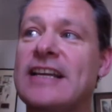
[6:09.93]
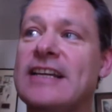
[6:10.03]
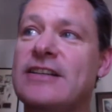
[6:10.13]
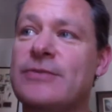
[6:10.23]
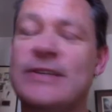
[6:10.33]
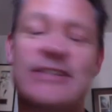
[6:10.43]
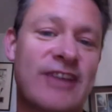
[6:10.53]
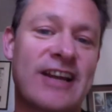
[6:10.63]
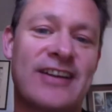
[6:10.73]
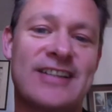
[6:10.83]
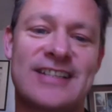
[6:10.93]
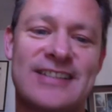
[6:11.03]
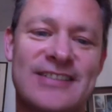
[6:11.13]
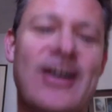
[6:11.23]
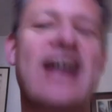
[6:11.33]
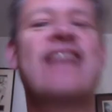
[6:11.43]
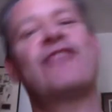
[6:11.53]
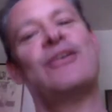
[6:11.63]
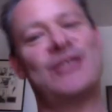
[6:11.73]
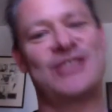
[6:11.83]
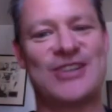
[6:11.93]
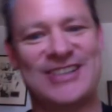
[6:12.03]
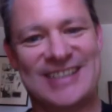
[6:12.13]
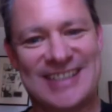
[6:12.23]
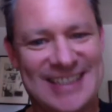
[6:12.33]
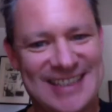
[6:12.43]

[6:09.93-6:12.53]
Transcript: is because we realised that not everyone's got